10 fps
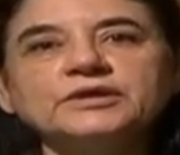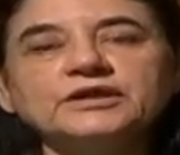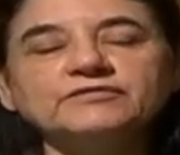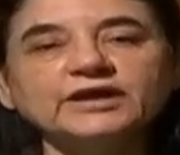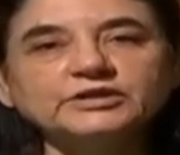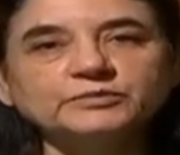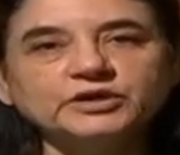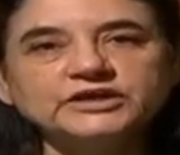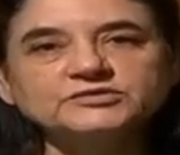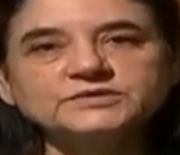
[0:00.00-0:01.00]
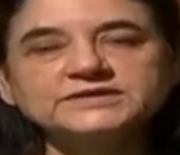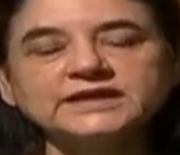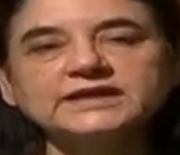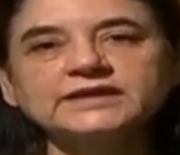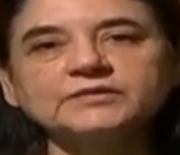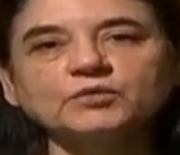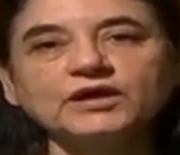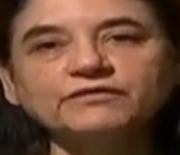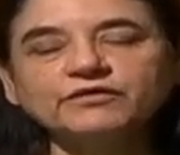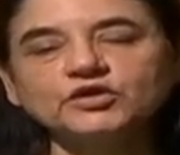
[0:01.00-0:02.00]
In fact, the police were saying that
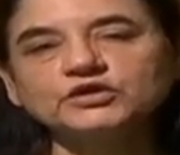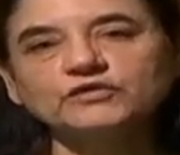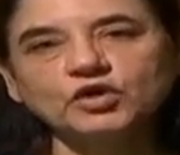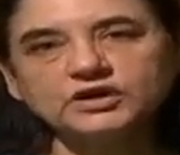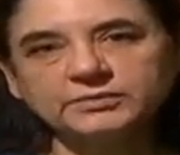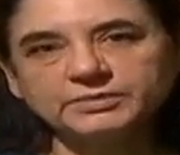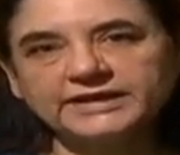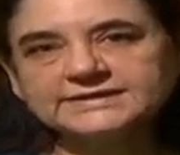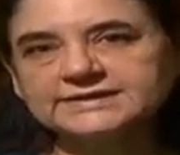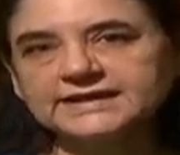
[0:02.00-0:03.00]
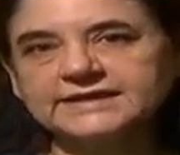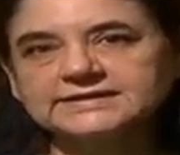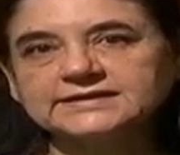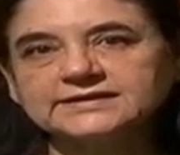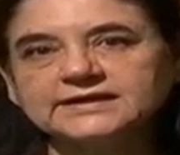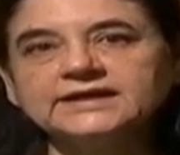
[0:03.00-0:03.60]
1/4 of all complaints they're getting